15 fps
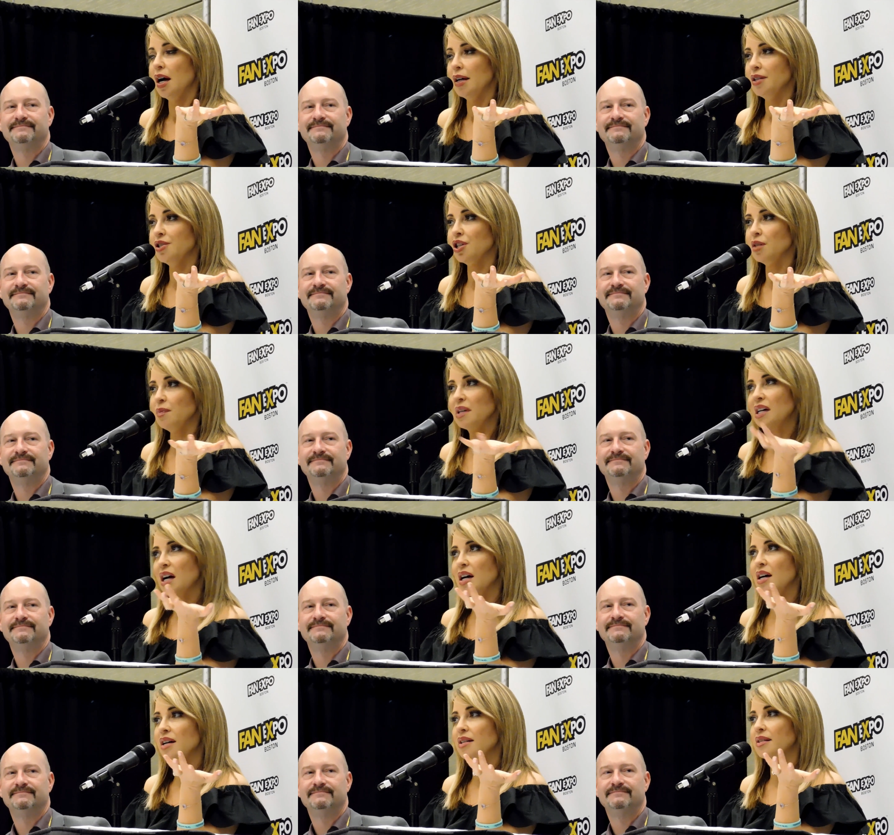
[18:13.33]
Speaker 1: Just
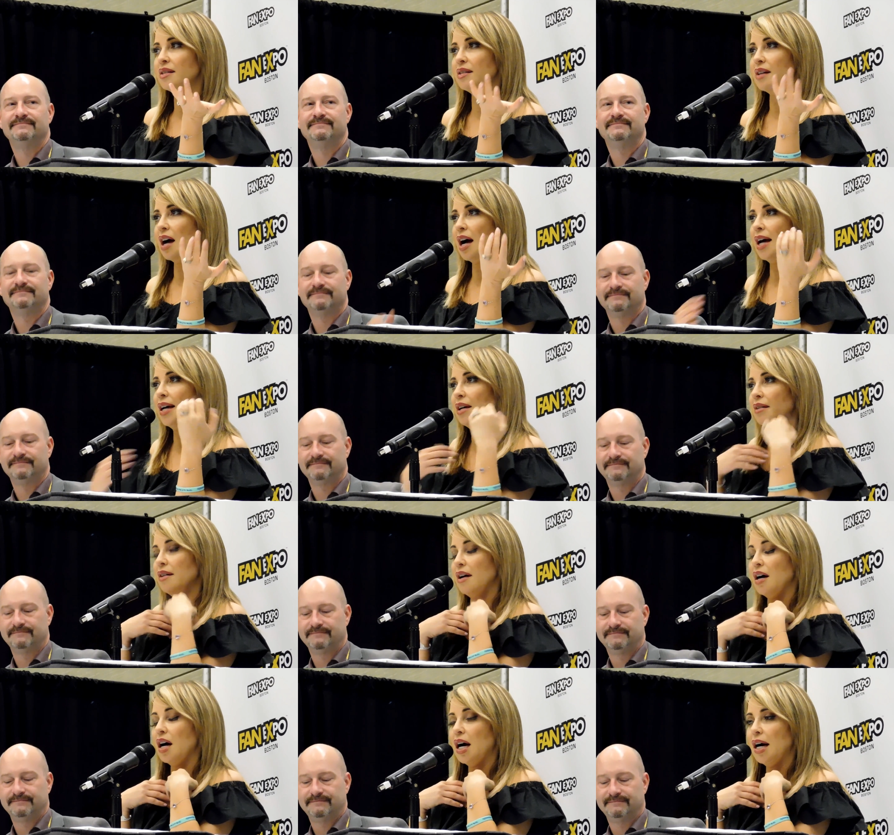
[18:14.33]
because
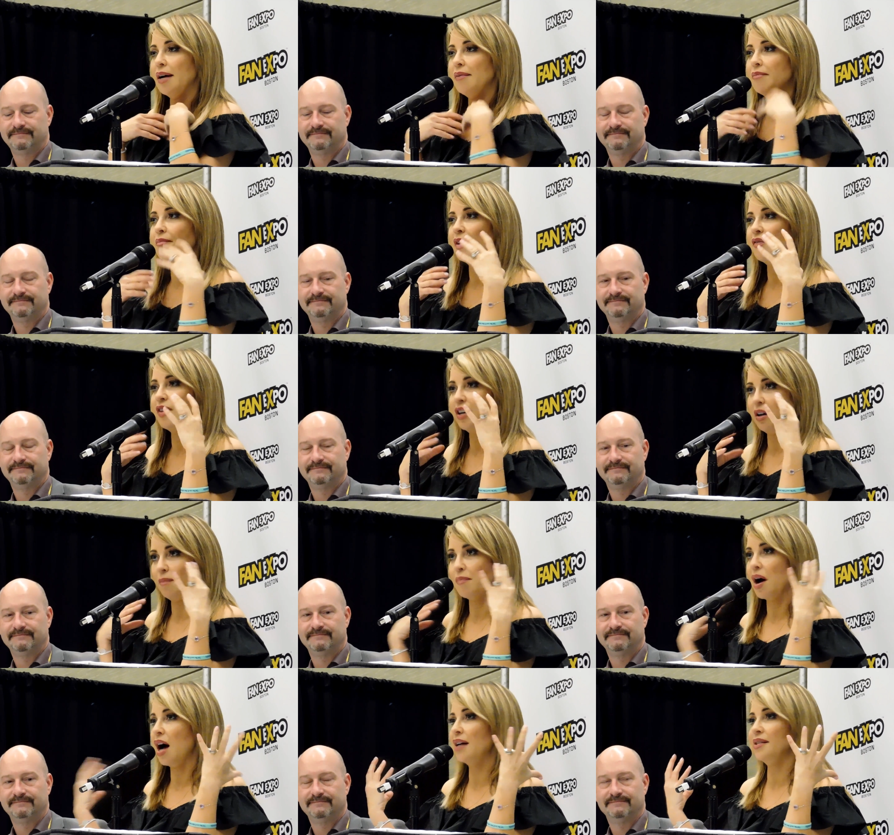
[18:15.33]
I'm a very
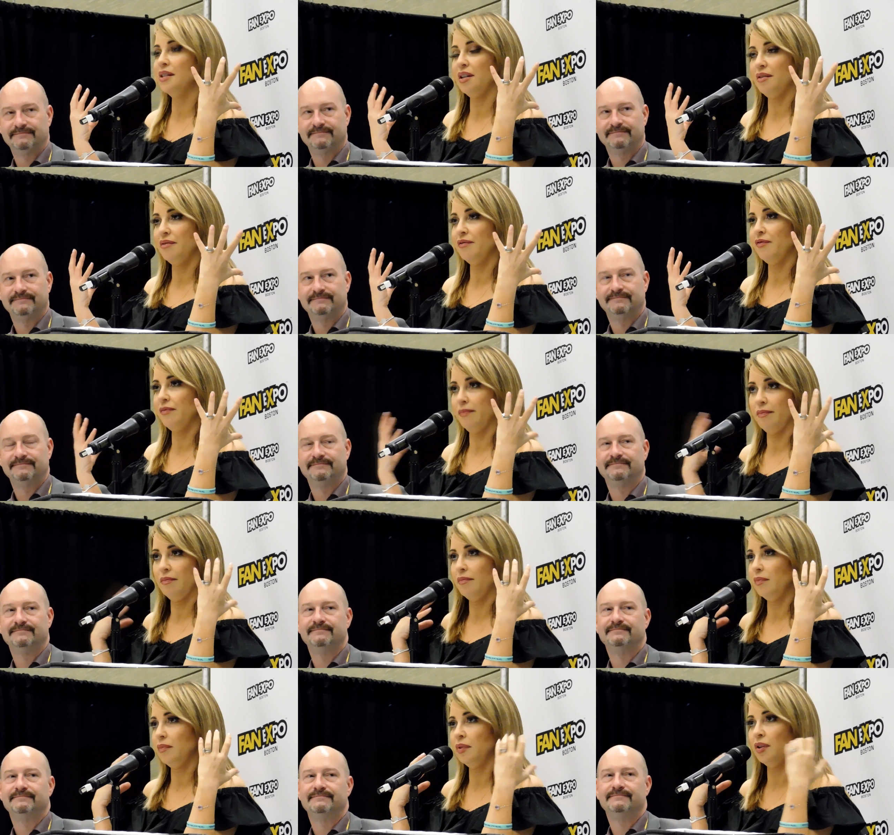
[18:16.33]
positive
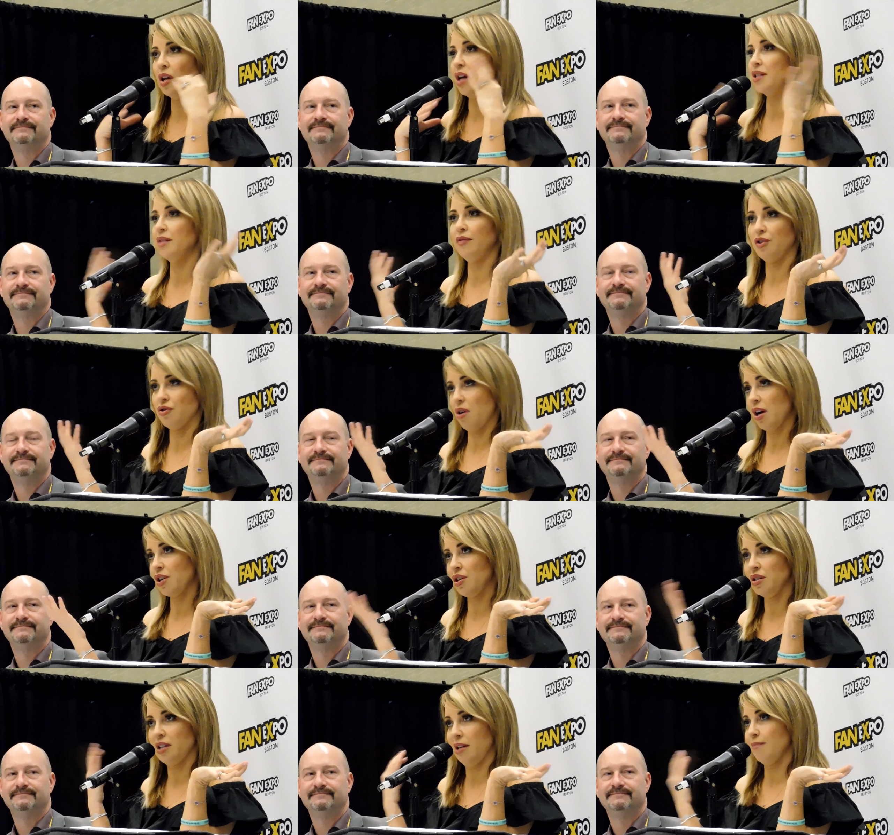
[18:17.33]
laws of
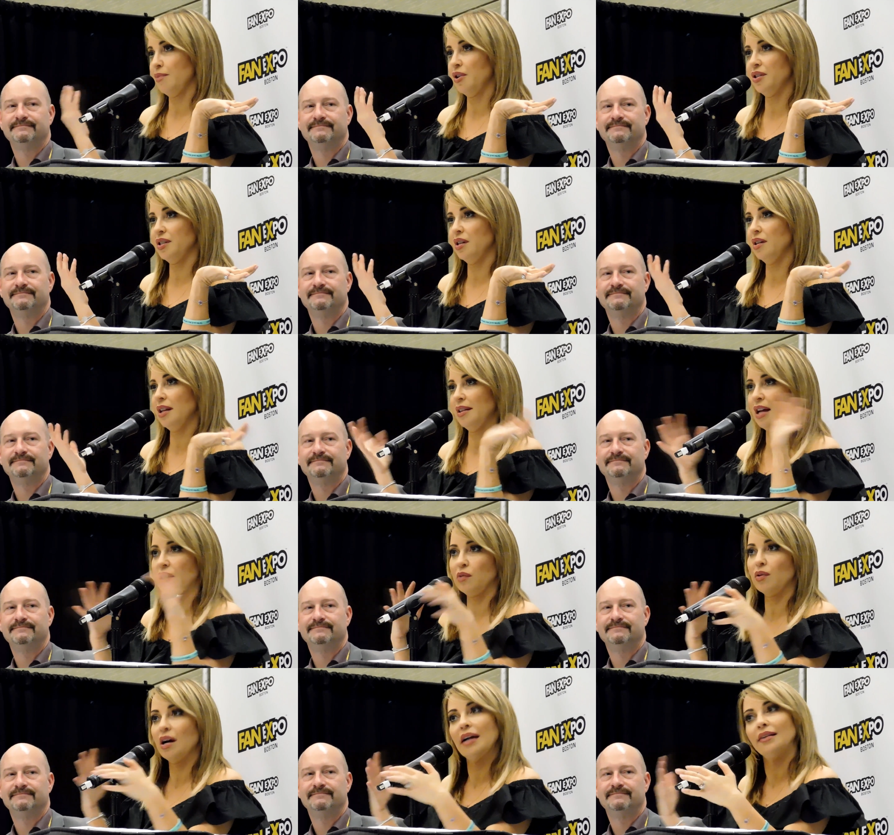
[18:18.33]
attraction type person, and that's
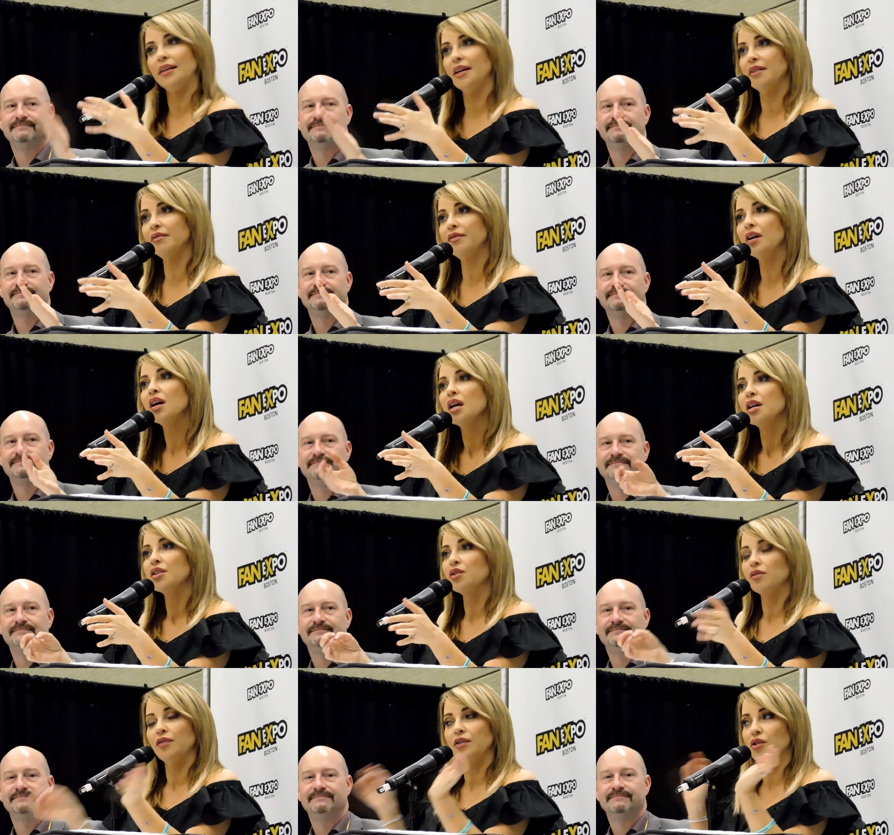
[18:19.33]
where I live.
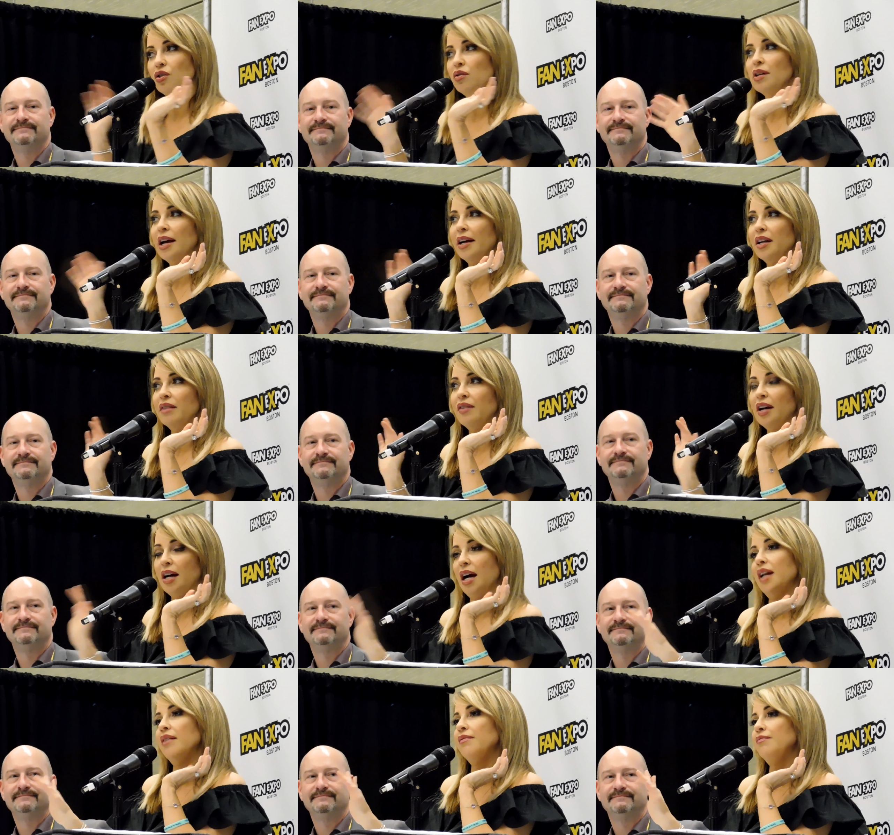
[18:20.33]
So if it's too negative, I
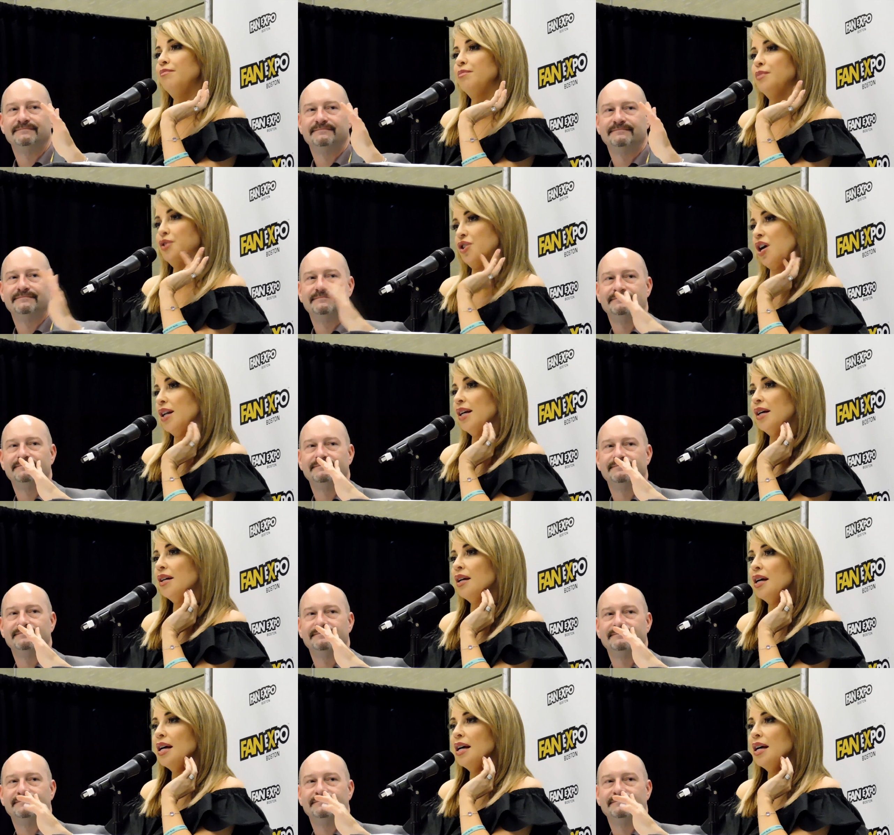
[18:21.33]
kind of shun it.